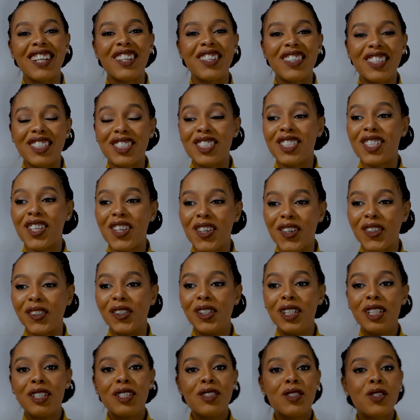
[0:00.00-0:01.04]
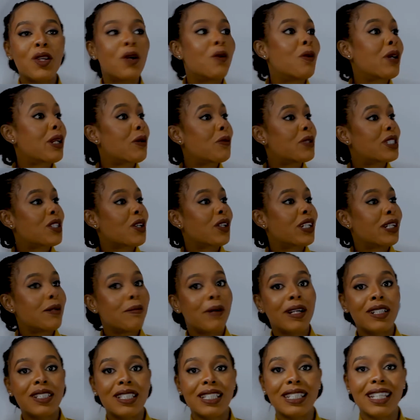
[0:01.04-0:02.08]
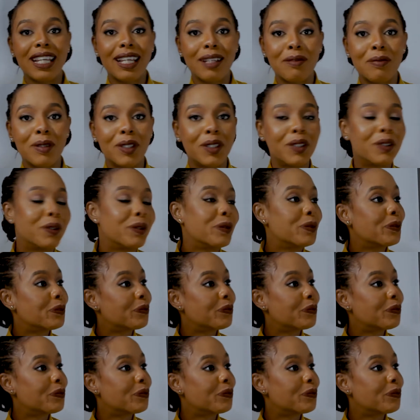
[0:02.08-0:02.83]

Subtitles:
on the show. So what are we talking about today, PU?